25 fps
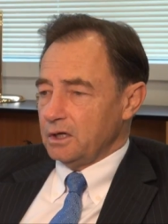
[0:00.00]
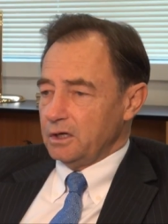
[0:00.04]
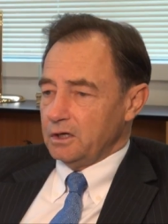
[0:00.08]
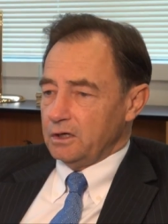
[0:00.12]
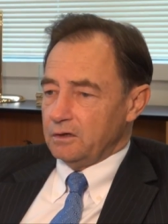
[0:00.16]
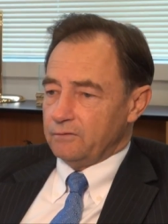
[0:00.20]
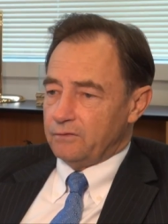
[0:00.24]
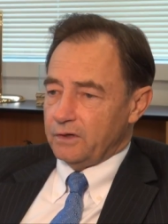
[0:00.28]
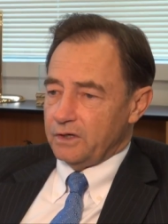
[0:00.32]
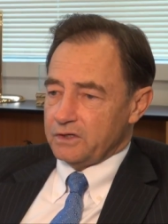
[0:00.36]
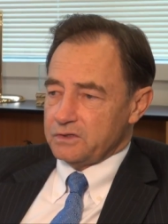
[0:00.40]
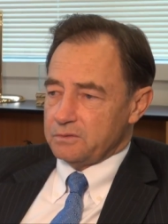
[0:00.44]

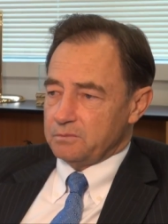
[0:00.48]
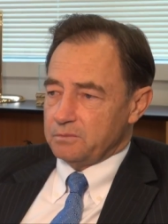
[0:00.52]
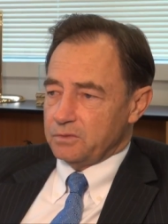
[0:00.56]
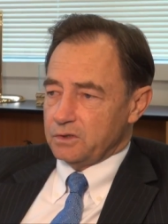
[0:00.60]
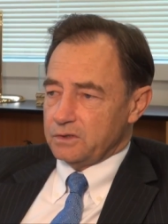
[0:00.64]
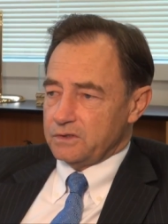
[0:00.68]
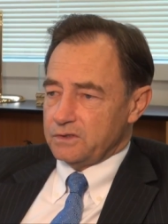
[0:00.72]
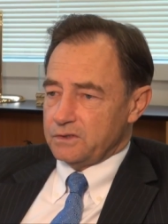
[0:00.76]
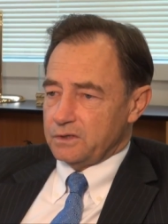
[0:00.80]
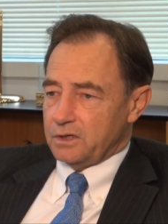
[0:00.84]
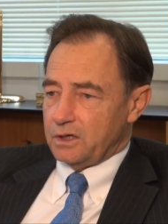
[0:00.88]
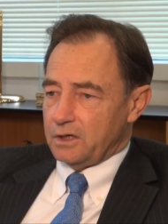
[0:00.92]

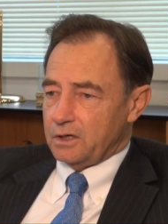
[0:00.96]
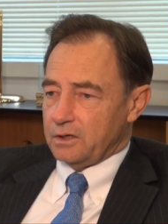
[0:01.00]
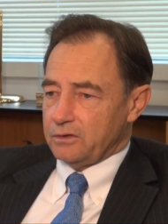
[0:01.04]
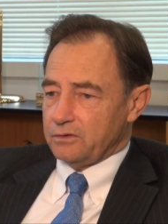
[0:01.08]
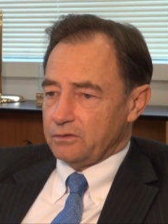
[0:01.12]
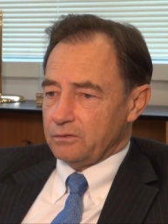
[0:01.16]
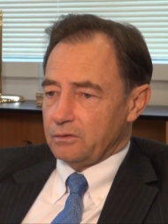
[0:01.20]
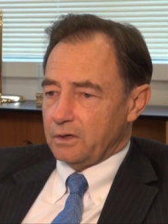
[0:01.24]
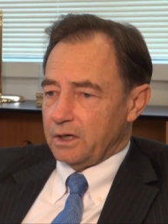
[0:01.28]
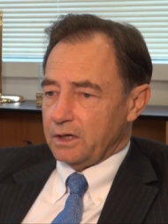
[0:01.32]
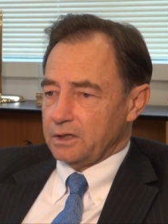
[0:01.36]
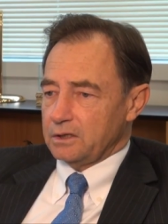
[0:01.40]
Investments uh,
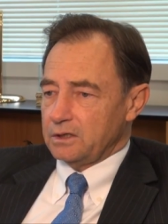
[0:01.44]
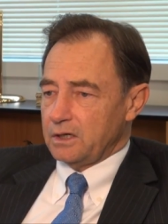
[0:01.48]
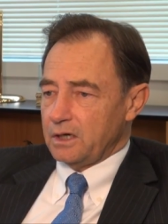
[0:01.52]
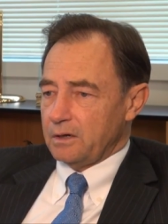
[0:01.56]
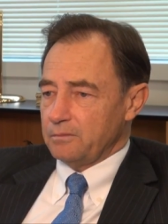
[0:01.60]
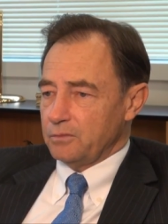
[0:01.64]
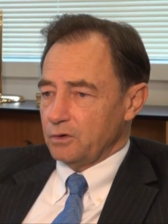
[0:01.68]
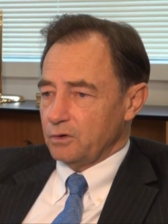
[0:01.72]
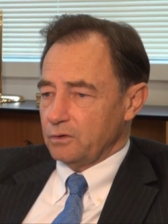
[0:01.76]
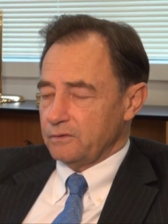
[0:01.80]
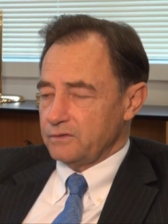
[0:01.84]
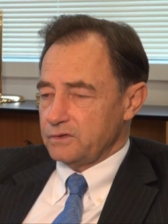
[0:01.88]
throughout a
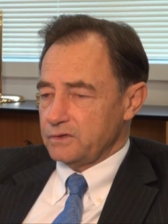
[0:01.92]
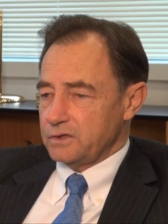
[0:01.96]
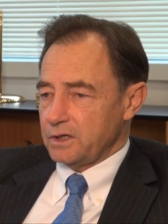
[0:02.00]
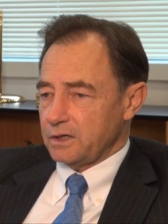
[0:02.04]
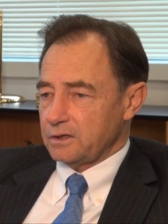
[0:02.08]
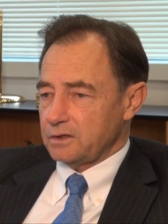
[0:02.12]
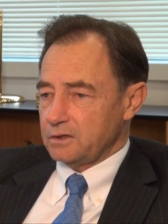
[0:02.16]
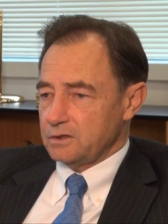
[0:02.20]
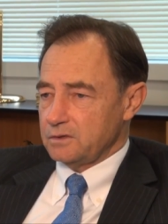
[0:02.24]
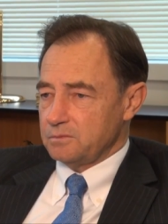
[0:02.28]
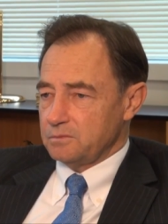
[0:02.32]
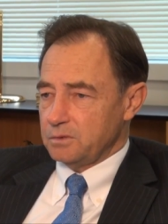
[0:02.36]
number of
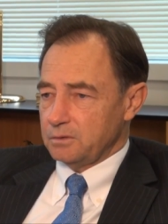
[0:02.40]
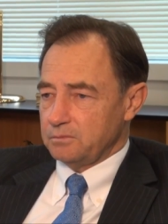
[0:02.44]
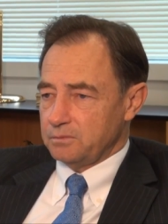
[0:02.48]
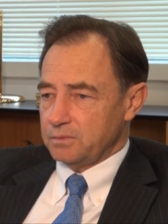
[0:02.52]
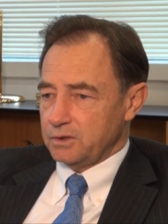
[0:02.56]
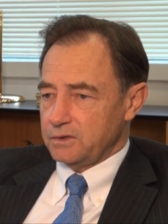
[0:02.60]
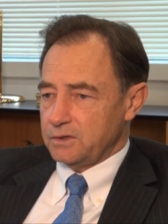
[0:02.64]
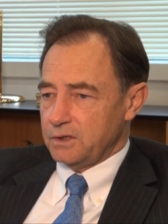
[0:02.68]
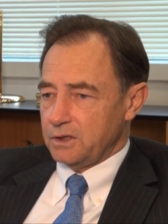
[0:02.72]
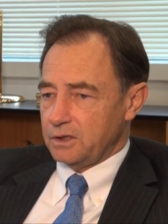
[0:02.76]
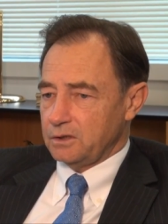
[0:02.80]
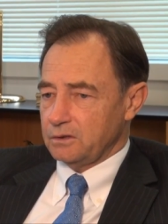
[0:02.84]
sectors, but
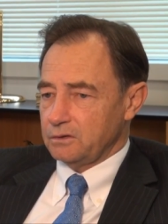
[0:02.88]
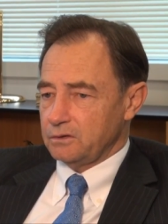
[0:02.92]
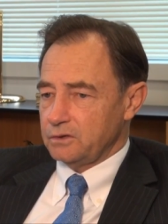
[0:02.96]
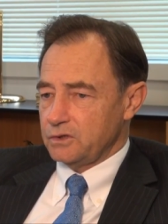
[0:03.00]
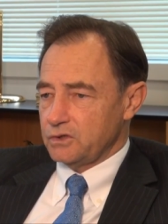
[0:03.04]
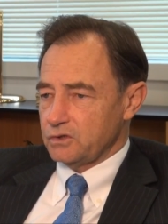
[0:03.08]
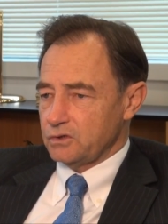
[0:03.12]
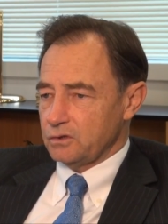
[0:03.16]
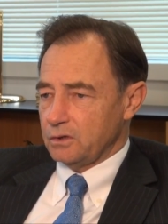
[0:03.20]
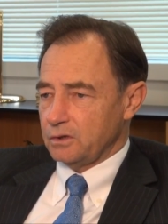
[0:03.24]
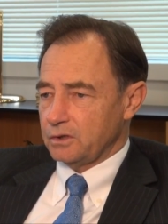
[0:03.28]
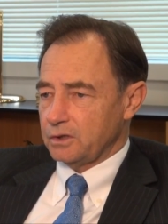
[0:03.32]
particularly
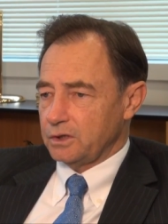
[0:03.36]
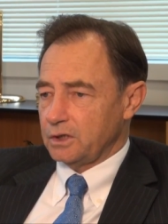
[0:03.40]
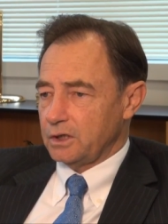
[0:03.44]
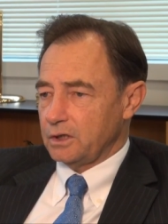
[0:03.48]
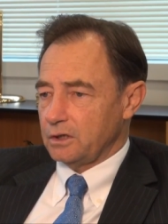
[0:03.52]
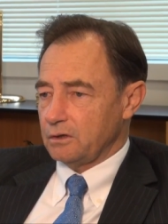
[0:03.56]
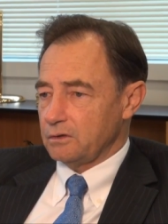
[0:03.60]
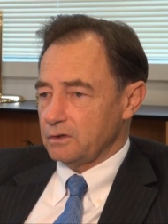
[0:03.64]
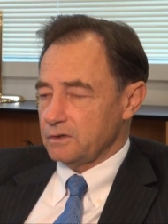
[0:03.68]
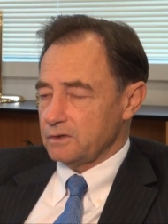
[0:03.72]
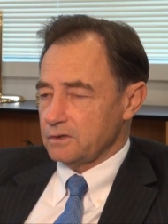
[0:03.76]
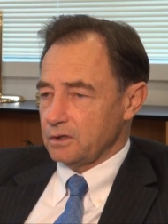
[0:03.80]
strong in
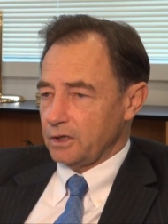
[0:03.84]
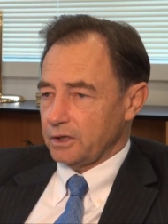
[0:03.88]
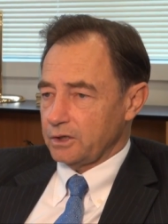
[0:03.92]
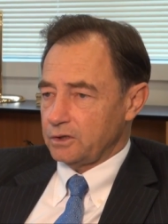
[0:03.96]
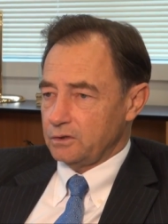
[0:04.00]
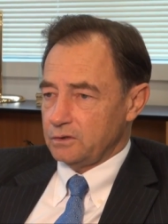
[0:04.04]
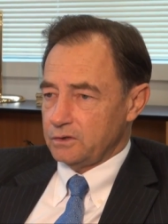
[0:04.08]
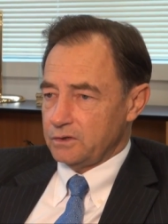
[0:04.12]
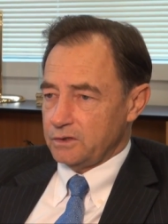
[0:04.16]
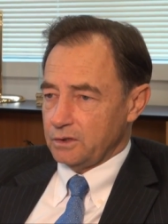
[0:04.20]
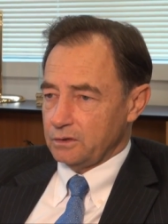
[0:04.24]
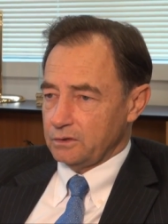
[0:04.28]
areas
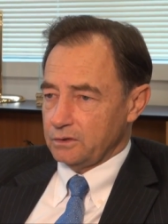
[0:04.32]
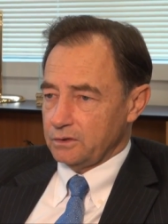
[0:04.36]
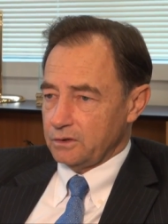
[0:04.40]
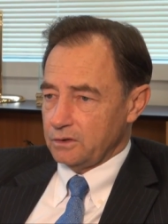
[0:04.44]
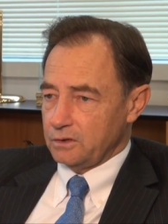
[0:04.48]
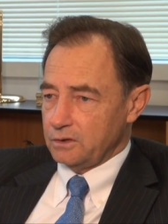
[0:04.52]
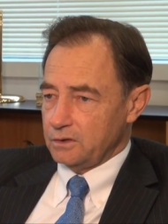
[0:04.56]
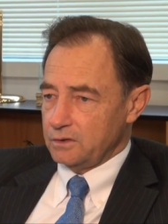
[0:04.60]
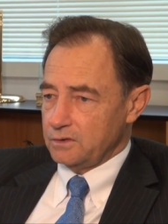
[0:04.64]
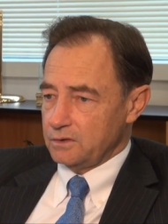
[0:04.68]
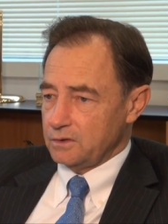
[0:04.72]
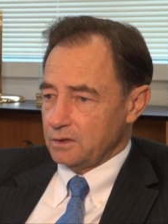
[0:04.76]
like
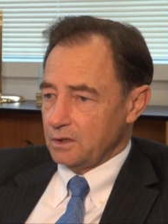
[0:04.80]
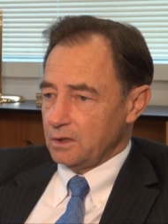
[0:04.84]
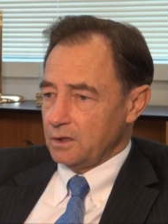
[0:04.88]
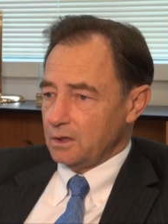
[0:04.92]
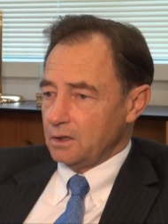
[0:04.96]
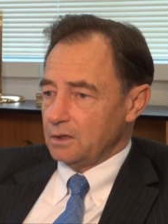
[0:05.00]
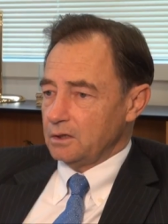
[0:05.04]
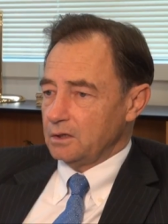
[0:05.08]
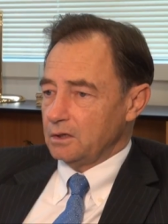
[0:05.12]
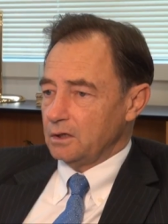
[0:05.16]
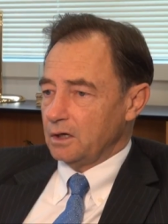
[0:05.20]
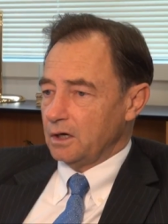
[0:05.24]
utilities,
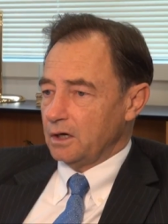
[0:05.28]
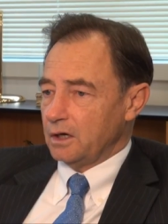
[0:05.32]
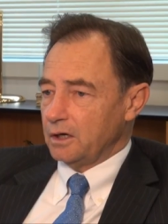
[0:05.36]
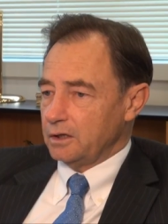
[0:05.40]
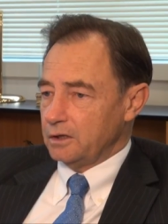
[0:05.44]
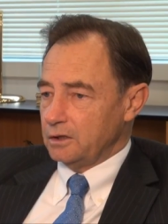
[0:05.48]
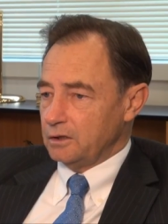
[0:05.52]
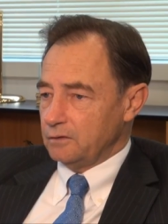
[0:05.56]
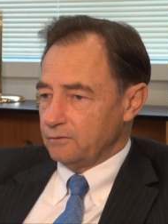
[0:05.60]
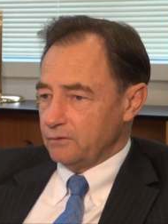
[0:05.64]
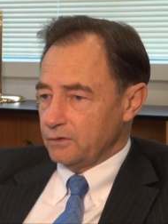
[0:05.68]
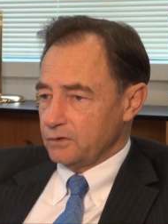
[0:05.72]
uh,
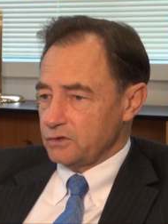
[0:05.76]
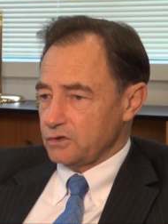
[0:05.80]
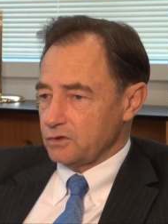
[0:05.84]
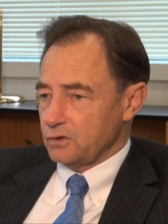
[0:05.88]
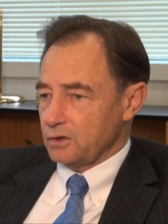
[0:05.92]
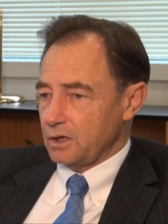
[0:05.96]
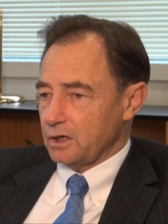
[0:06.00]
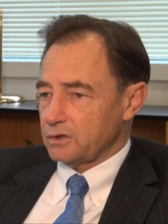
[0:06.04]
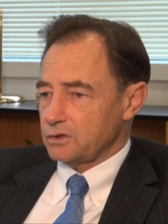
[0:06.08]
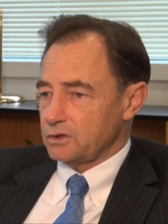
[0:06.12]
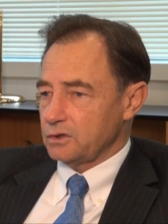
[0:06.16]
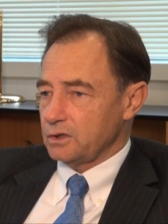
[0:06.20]

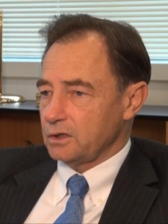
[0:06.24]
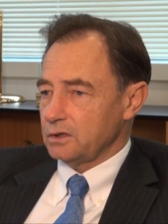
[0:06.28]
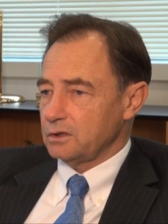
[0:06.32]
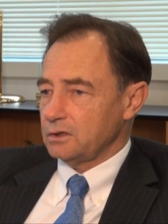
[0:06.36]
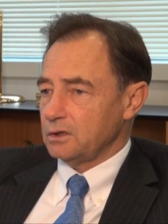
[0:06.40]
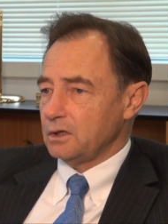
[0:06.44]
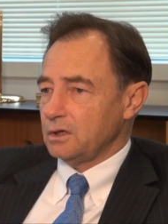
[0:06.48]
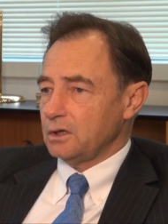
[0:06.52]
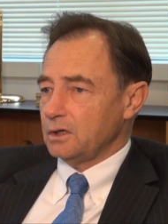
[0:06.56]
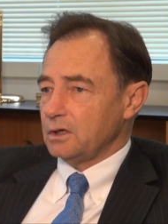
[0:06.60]
infrastructure.